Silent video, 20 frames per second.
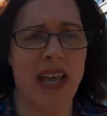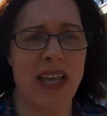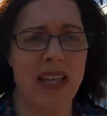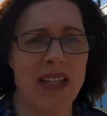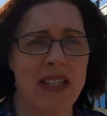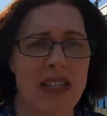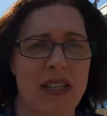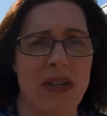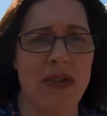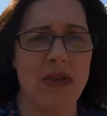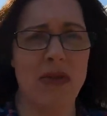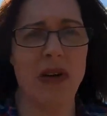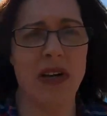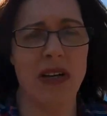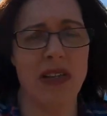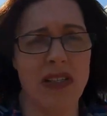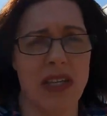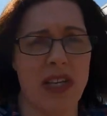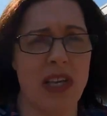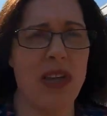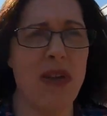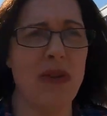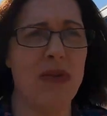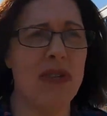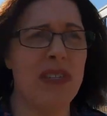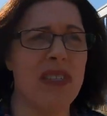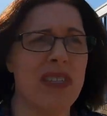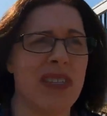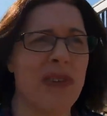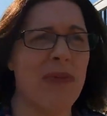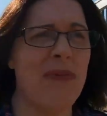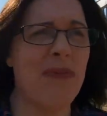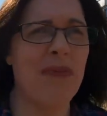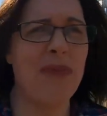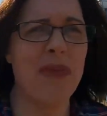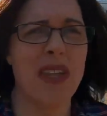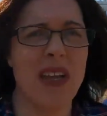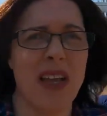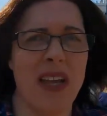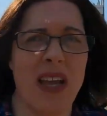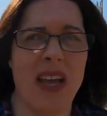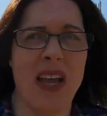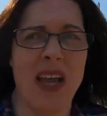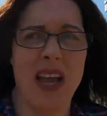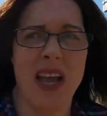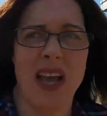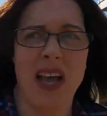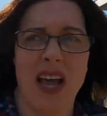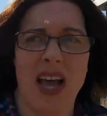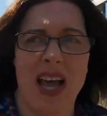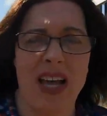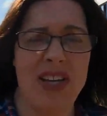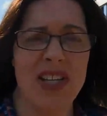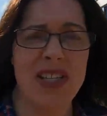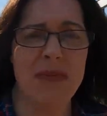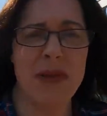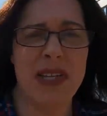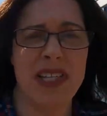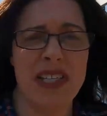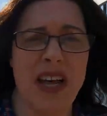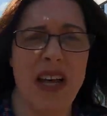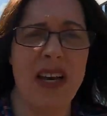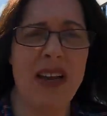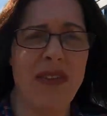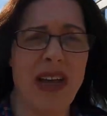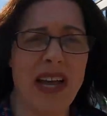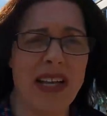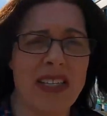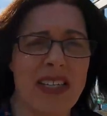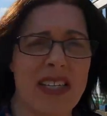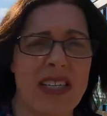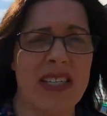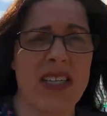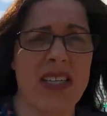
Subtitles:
back into use. And just by the side of that